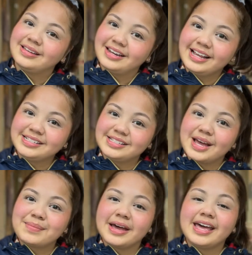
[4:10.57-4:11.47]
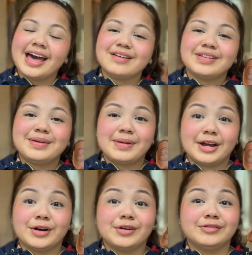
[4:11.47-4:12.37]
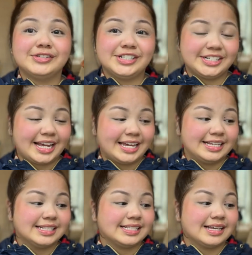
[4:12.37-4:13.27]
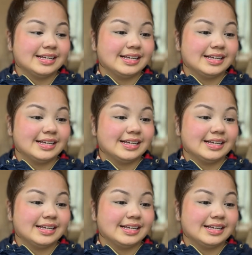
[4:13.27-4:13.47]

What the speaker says: Next up, I have a pair of shades.